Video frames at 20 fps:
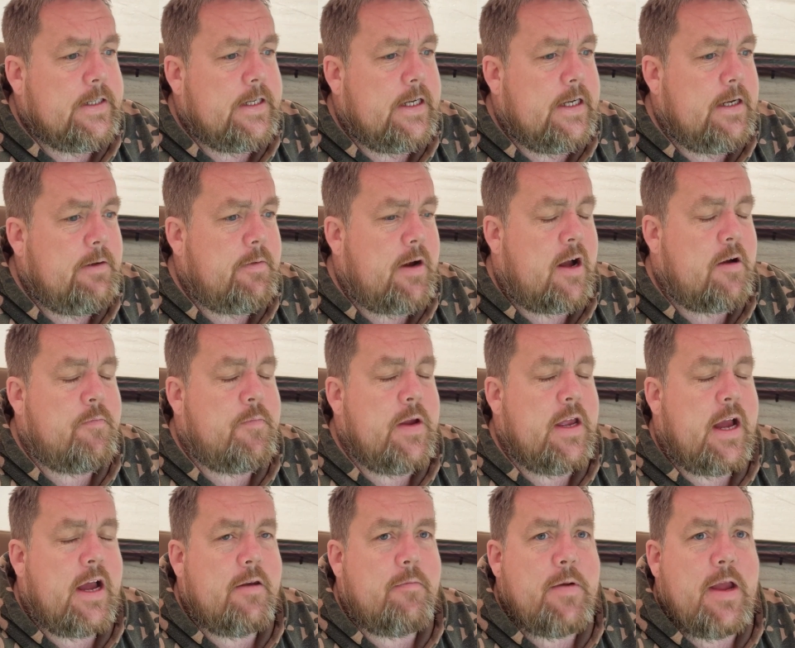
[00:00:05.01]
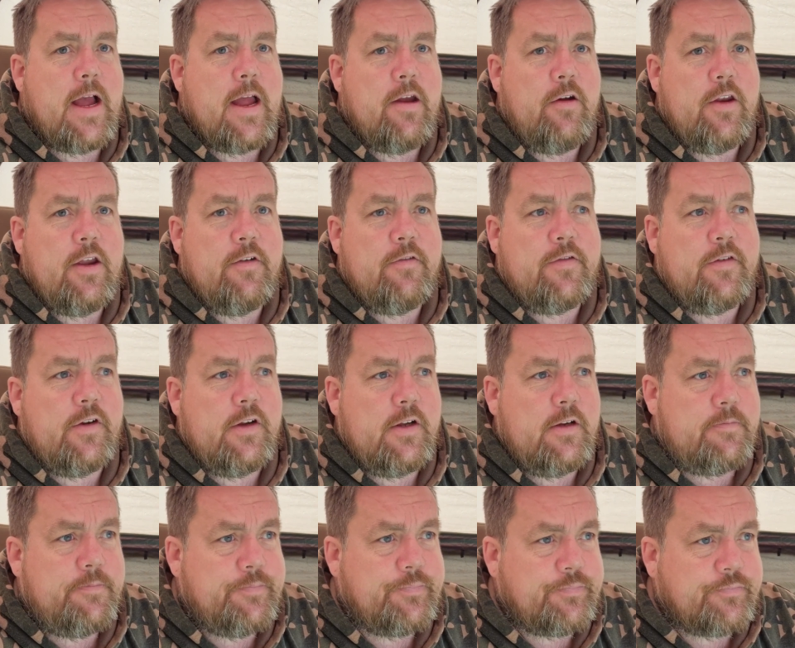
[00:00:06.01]
I've had my eye on it
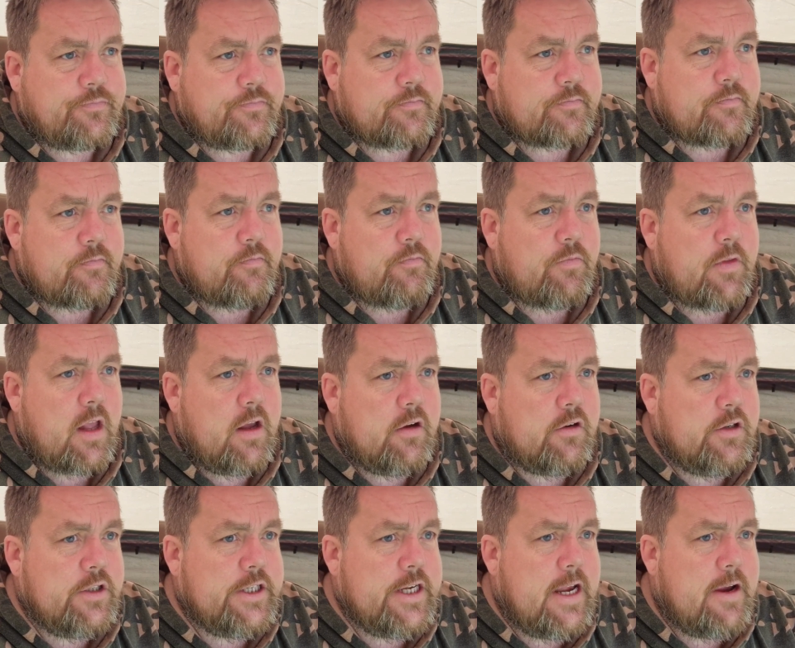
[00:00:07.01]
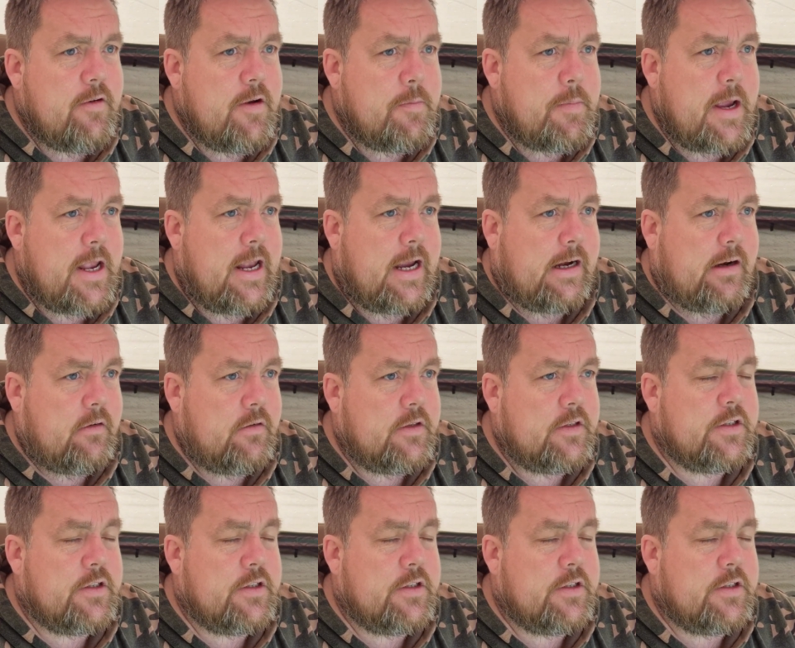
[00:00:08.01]
for a good year and a bit now.